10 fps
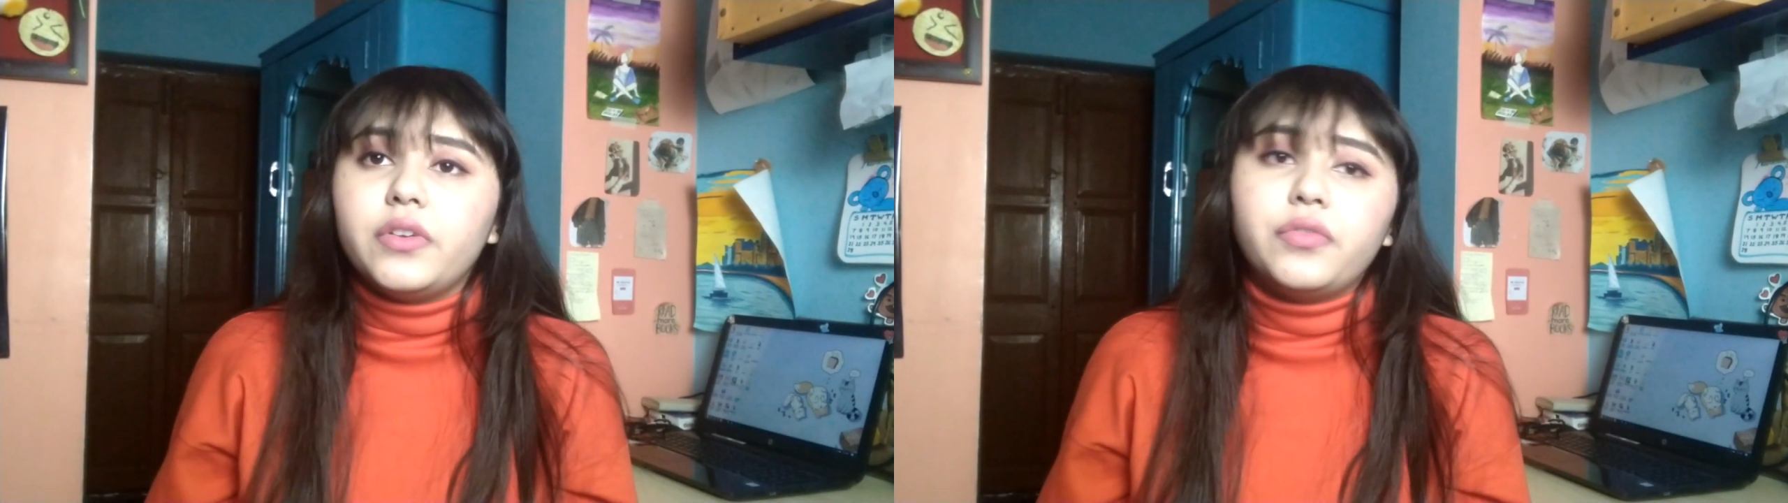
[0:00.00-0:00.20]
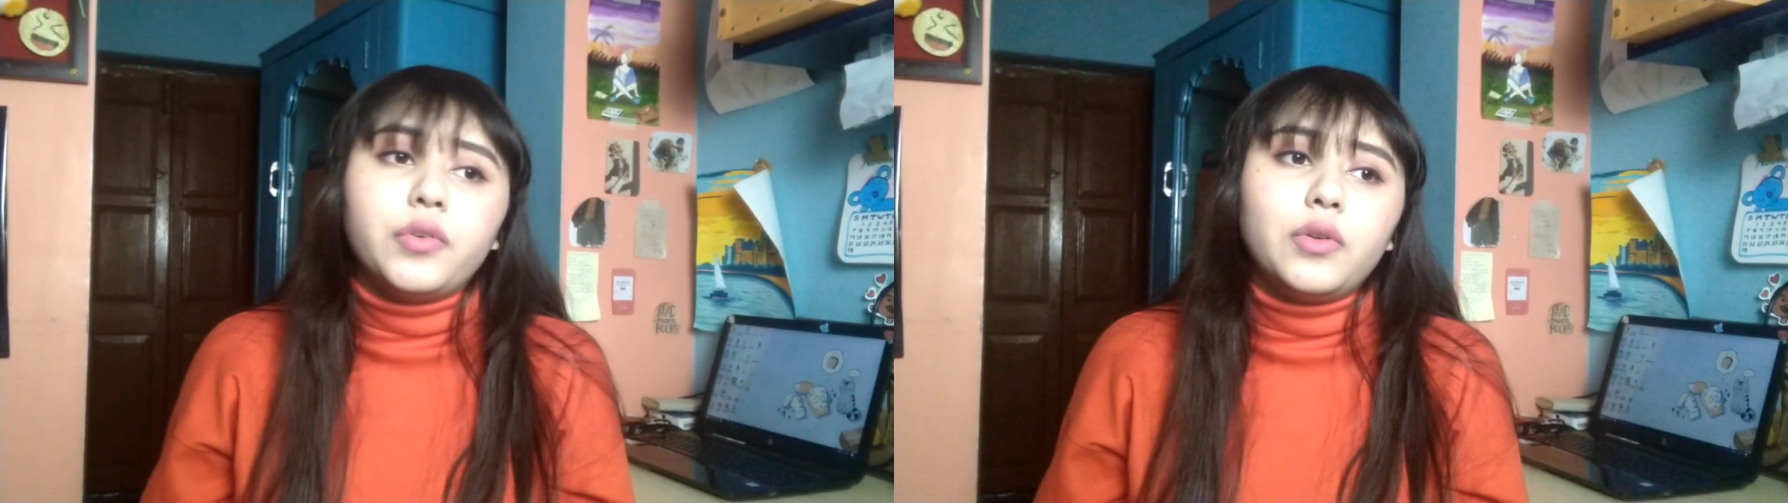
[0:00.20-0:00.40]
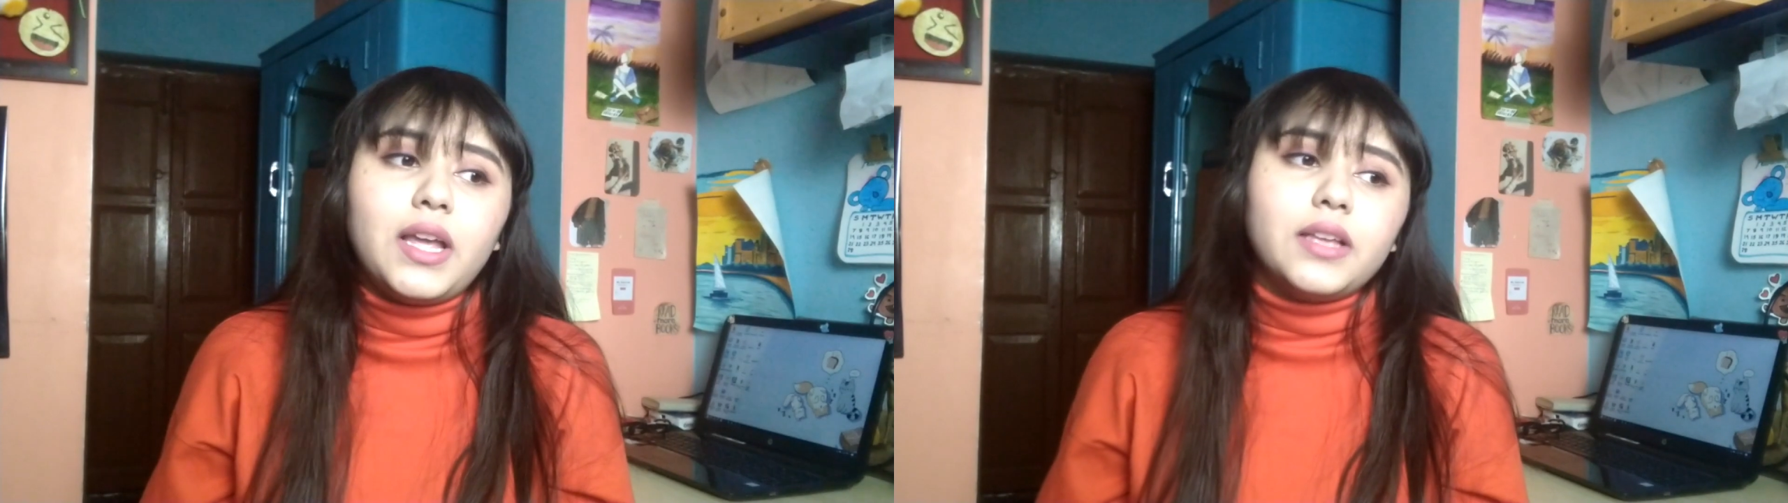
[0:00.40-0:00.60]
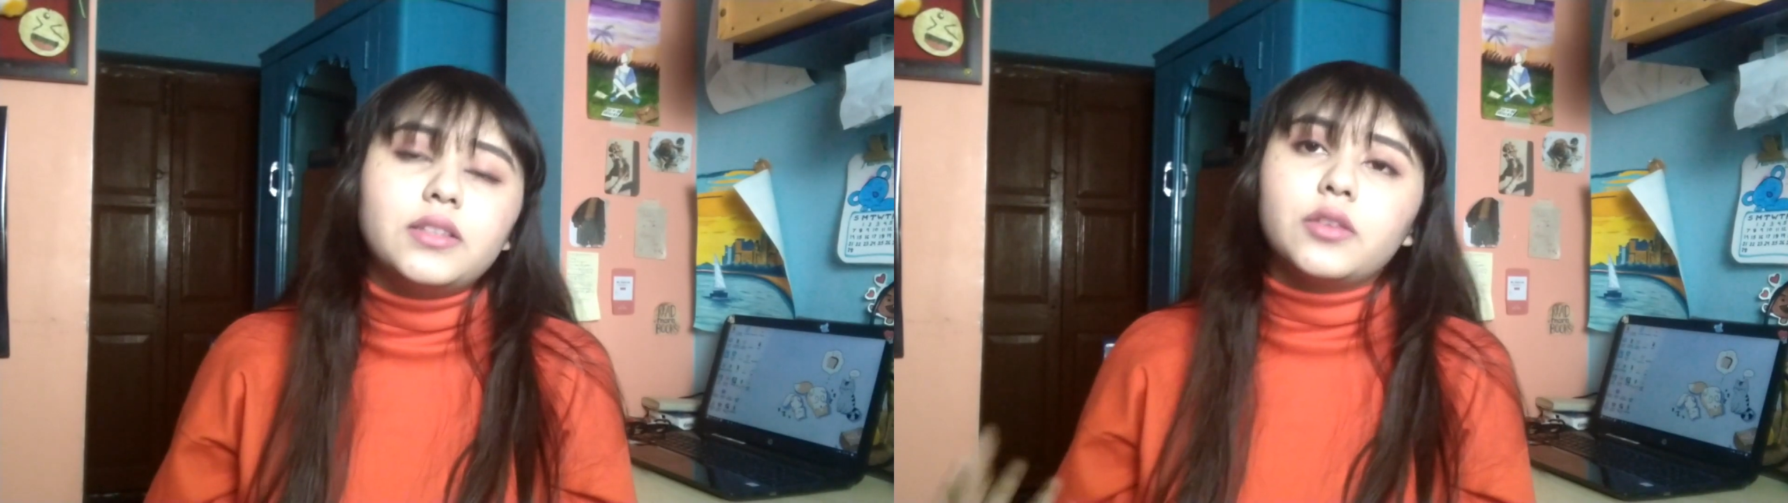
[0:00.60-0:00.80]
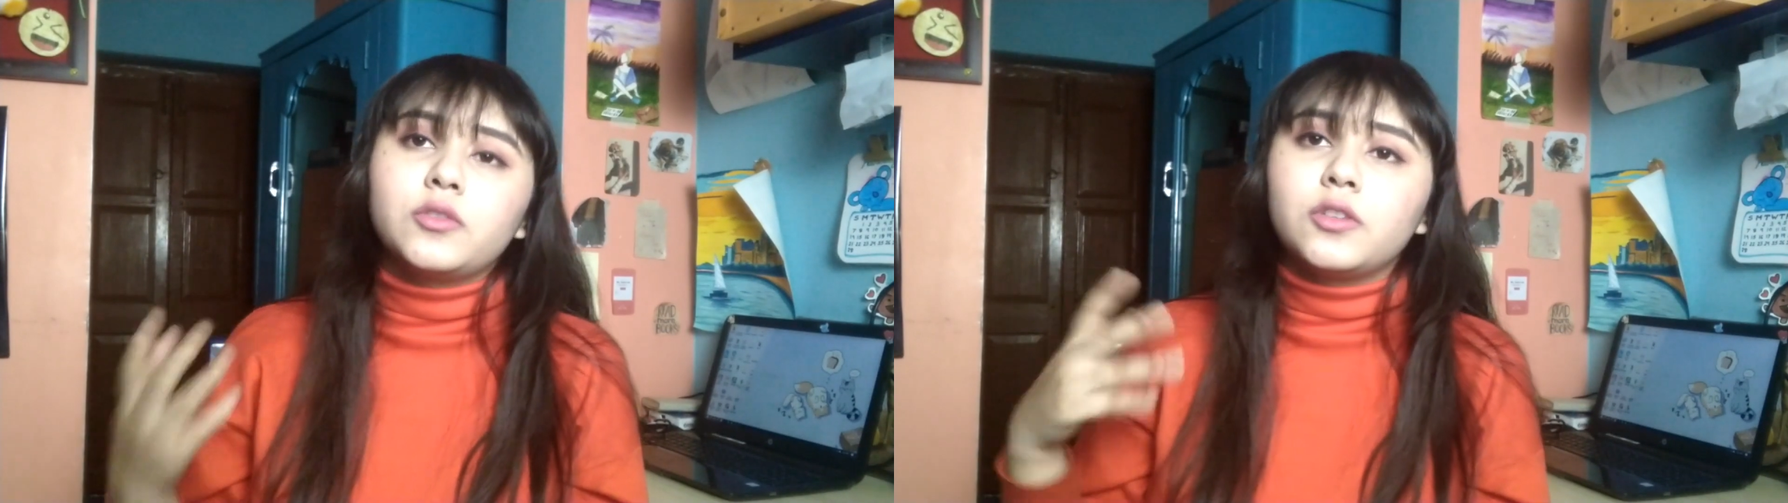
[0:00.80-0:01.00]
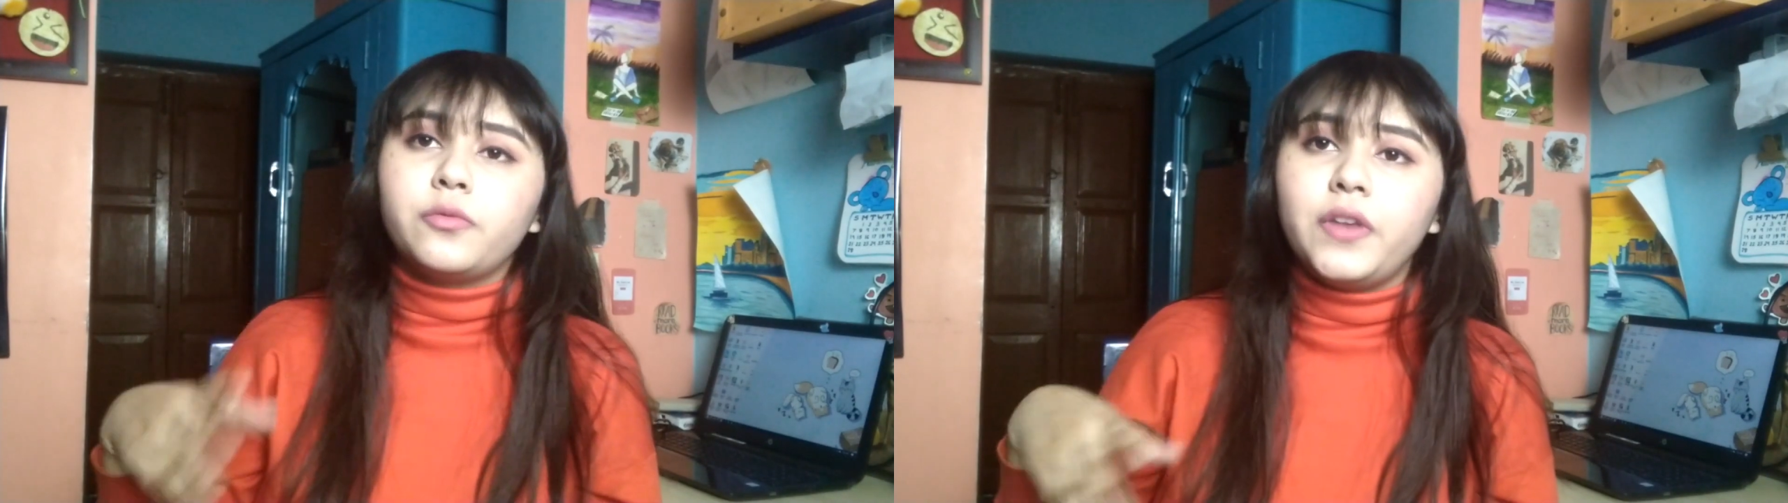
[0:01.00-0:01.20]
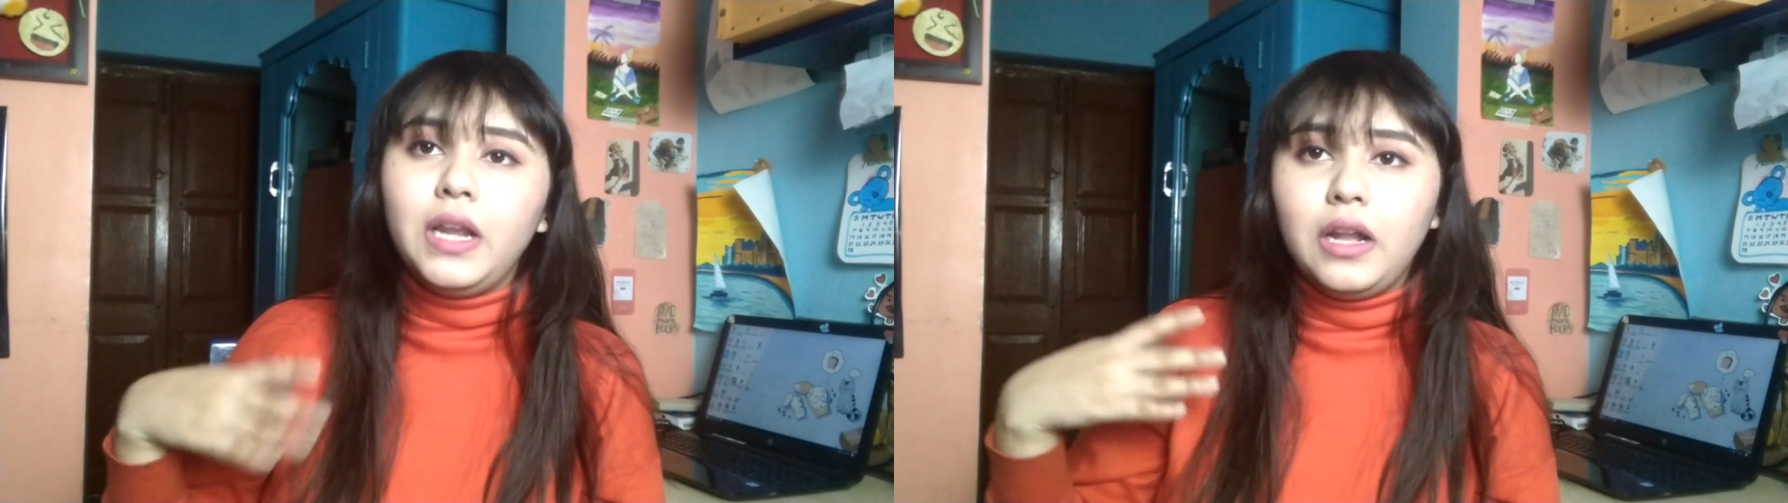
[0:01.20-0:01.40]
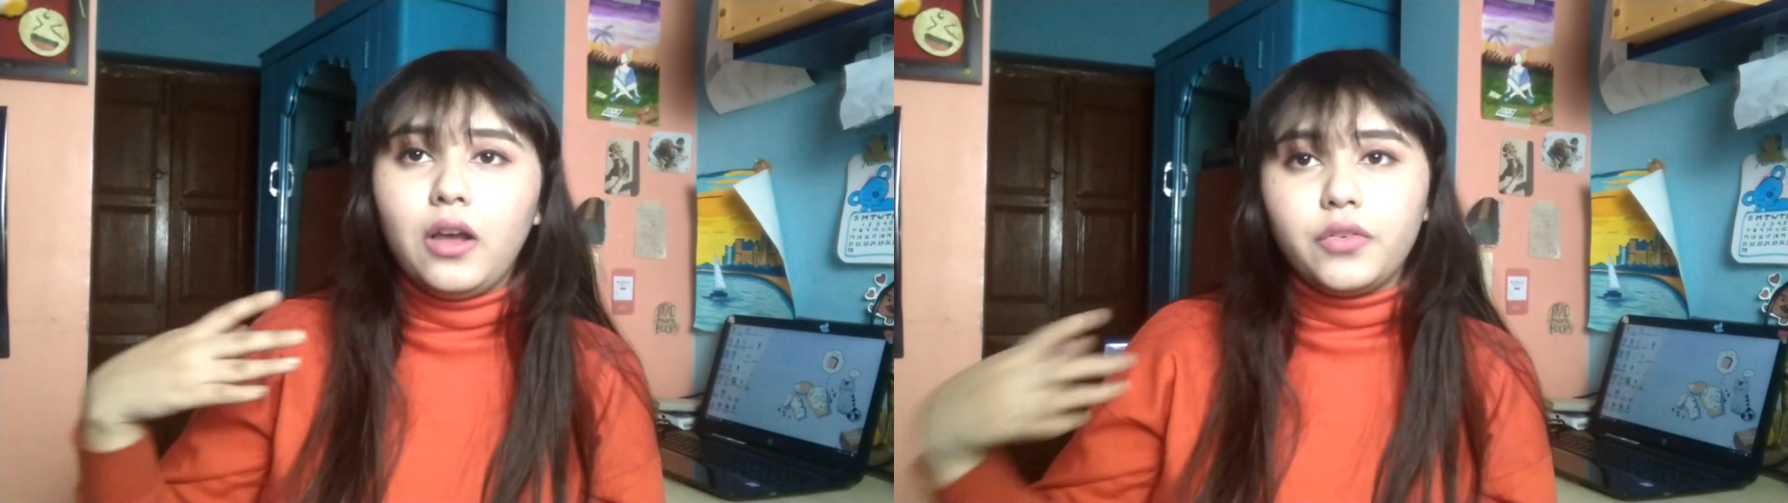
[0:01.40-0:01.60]
If you like this
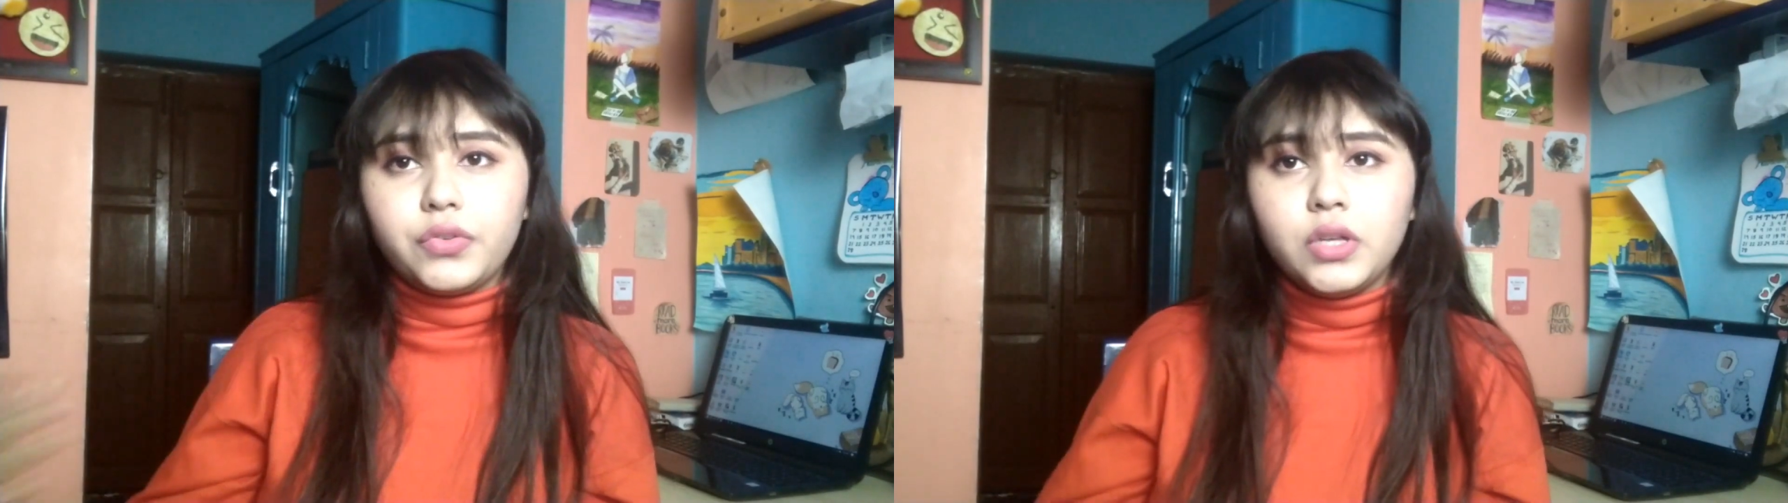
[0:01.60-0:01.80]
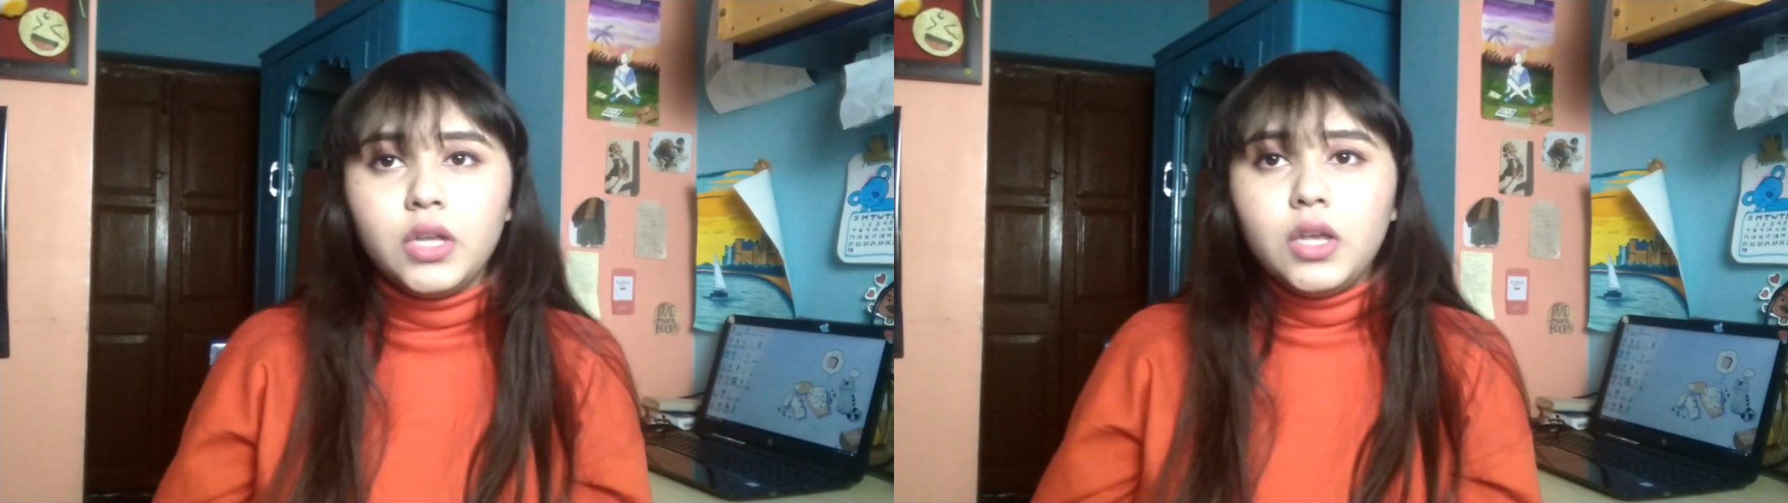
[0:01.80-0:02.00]
field of